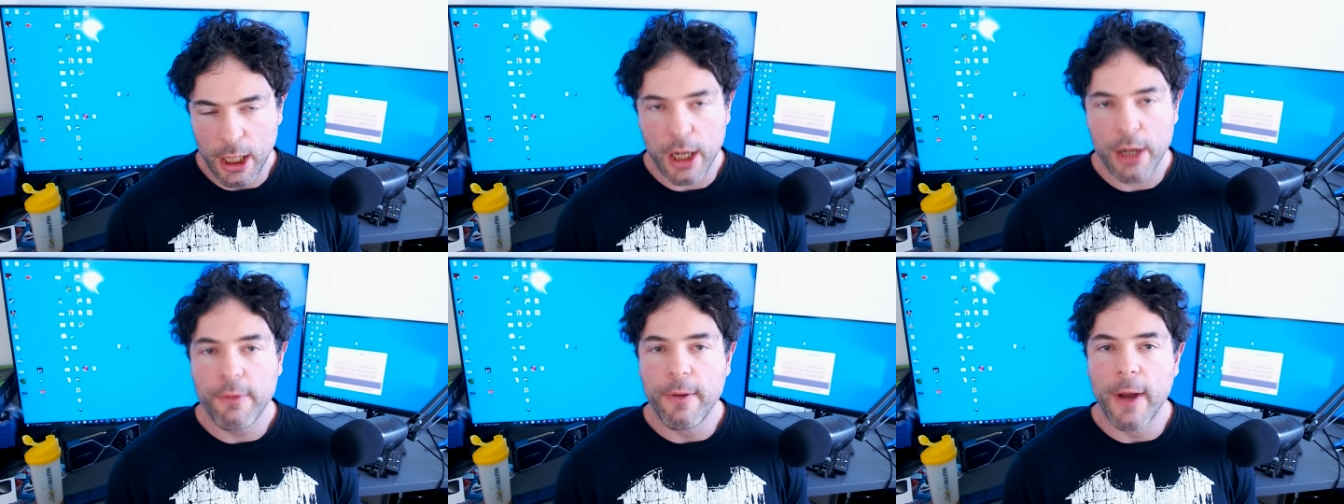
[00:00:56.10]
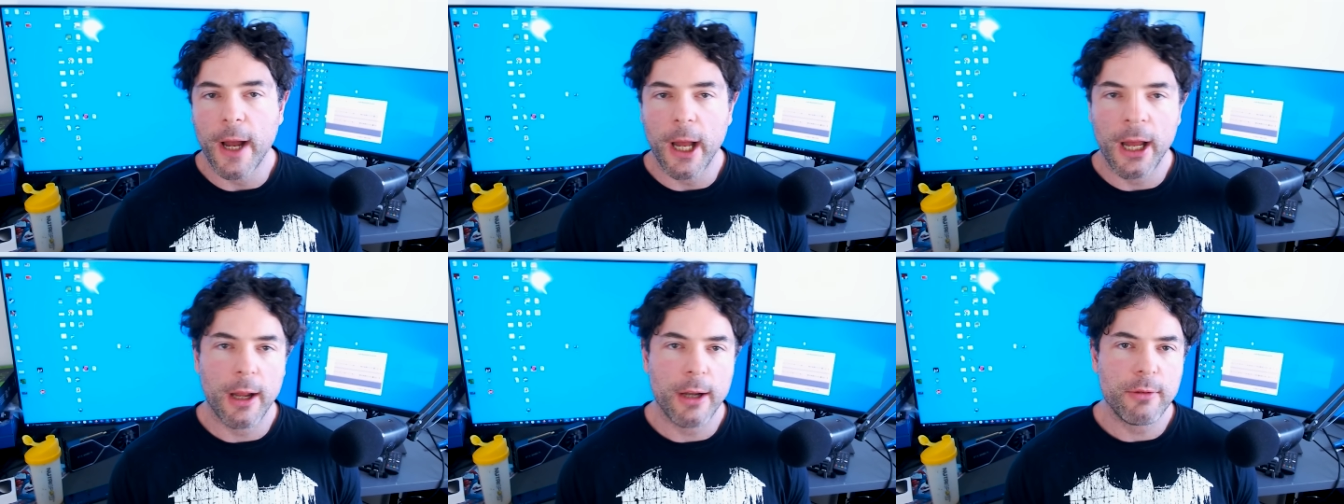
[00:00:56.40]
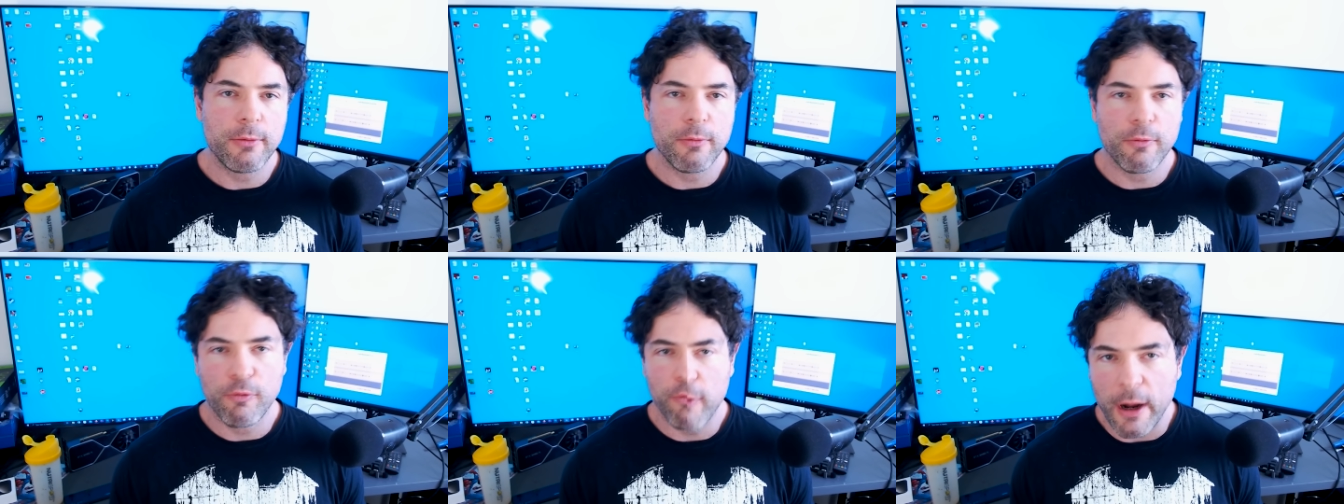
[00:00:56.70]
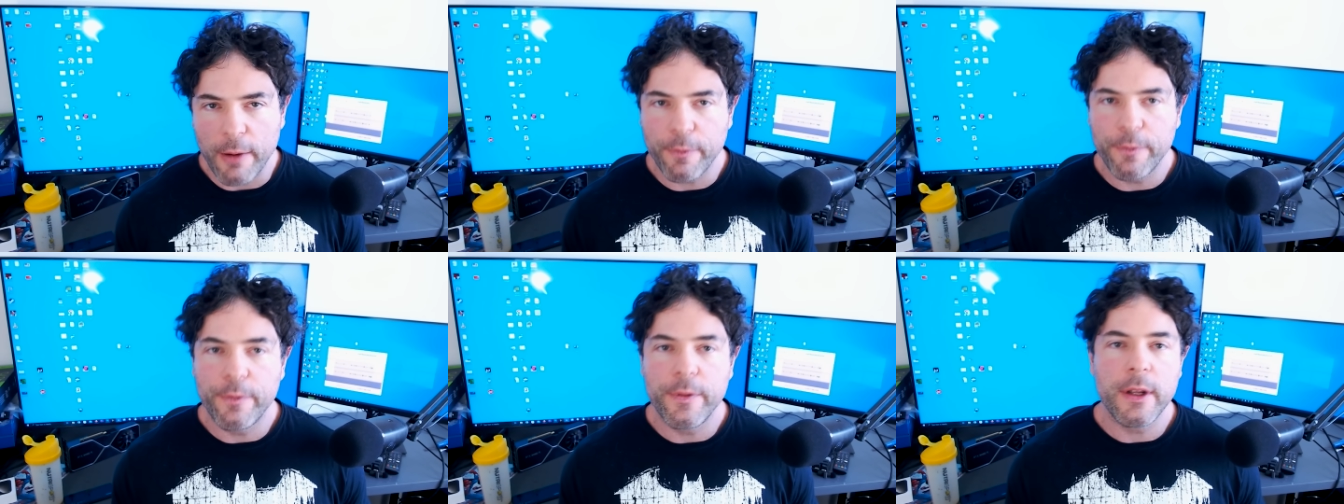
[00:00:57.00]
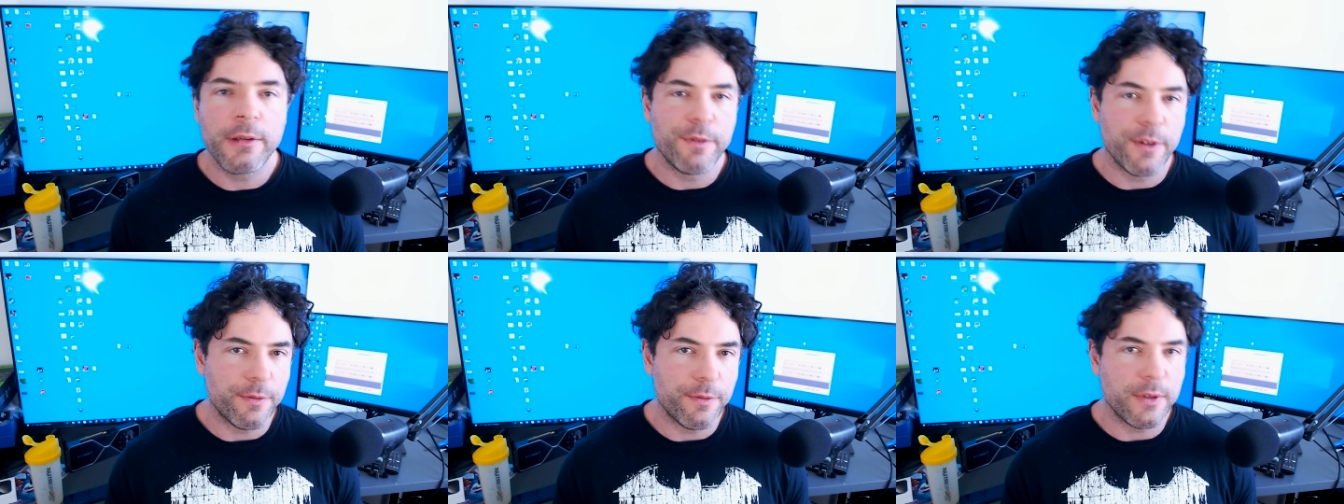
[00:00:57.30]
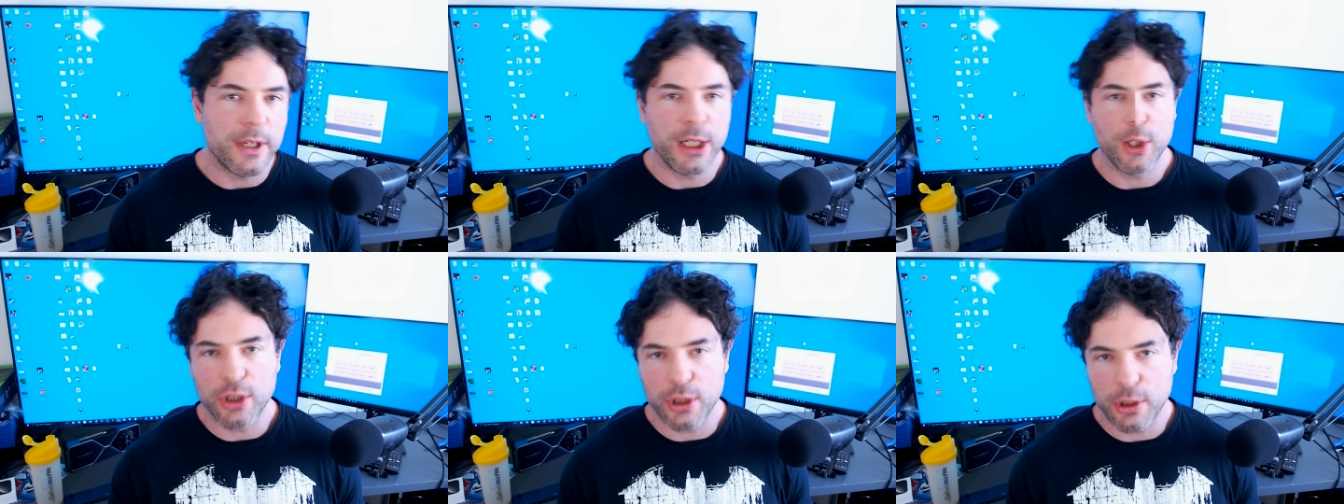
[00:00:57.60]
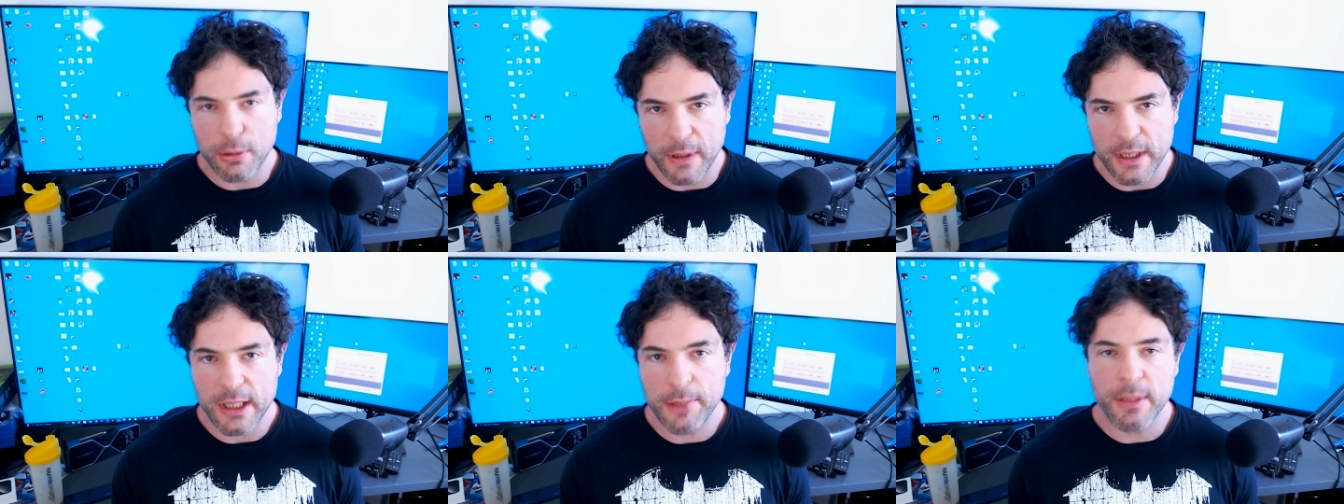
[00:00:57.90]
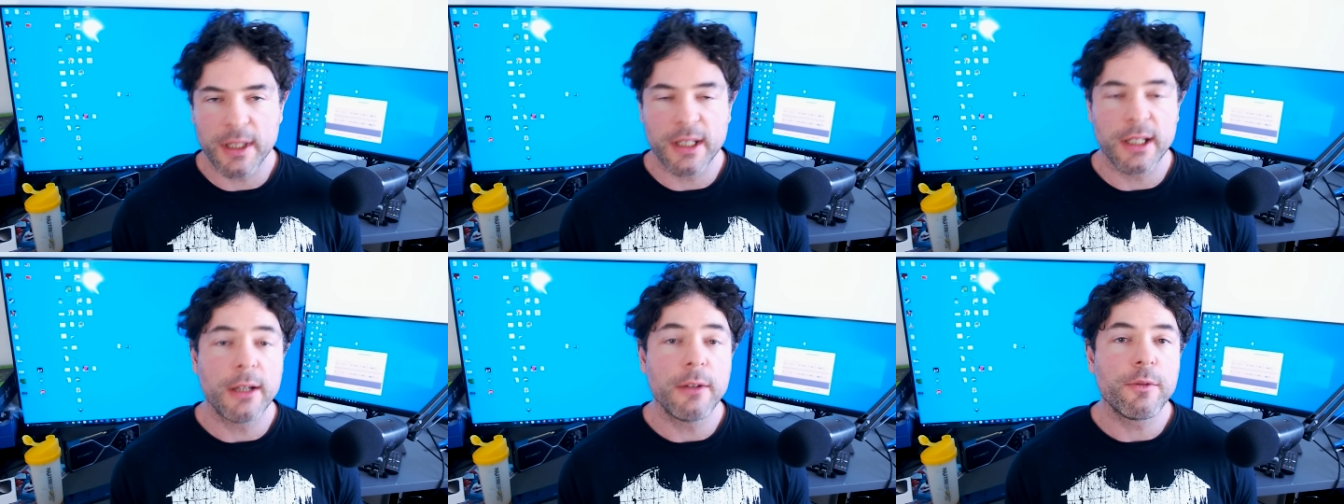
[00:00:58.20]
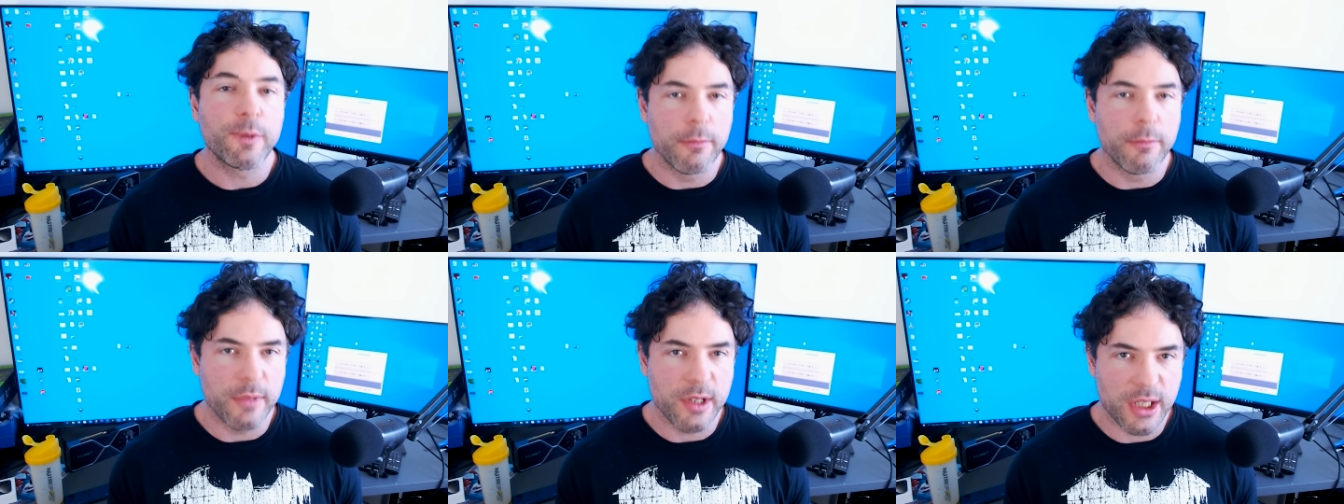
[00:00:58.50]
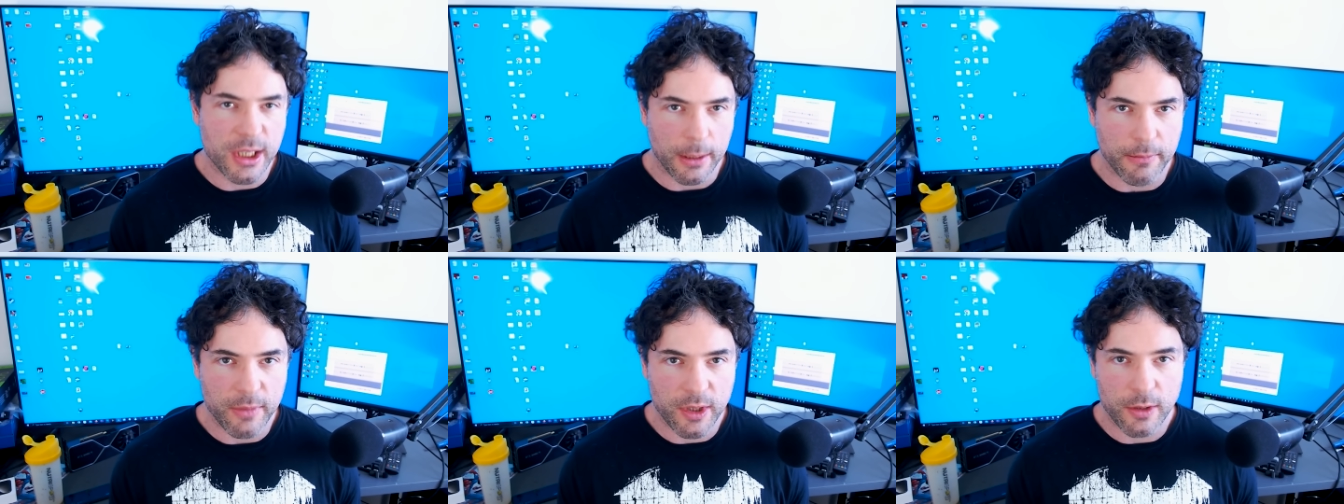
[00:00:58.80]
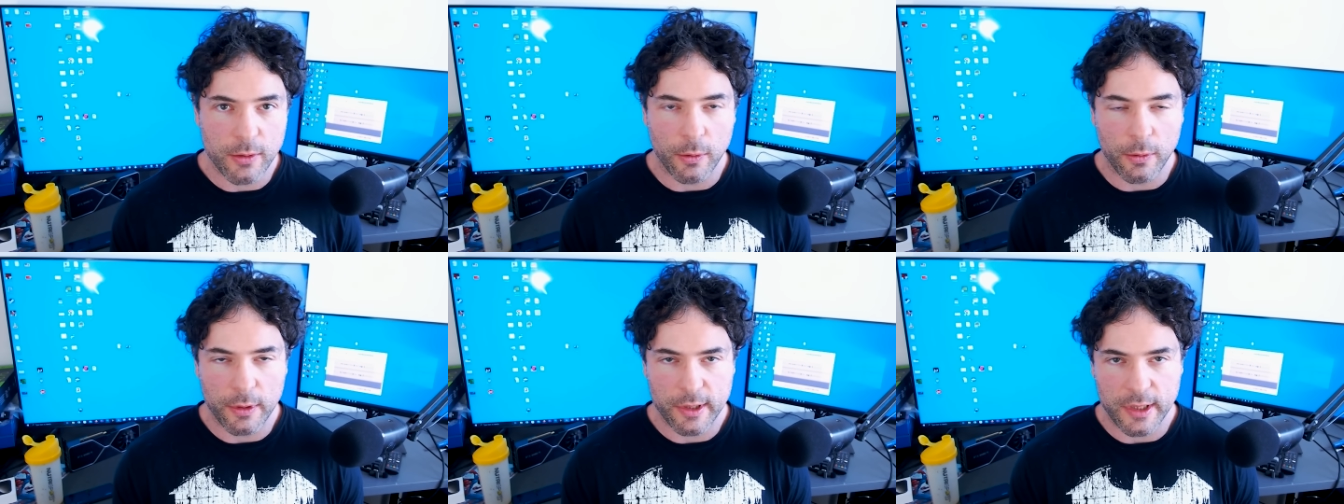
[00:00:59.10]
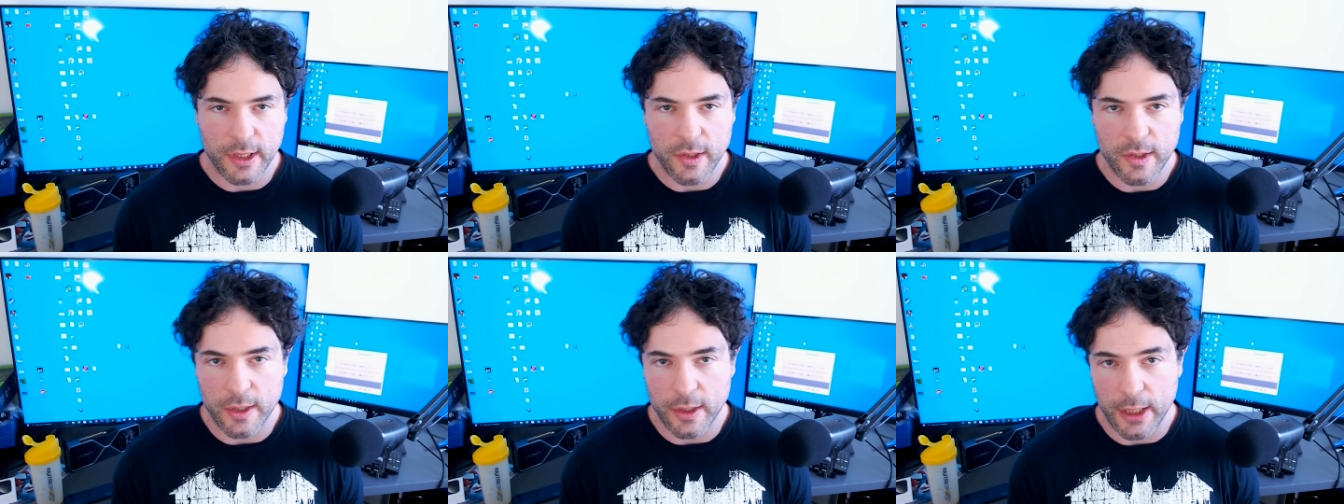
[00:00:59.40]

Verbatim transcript: I've heard roughly 15 to 20% from some sources,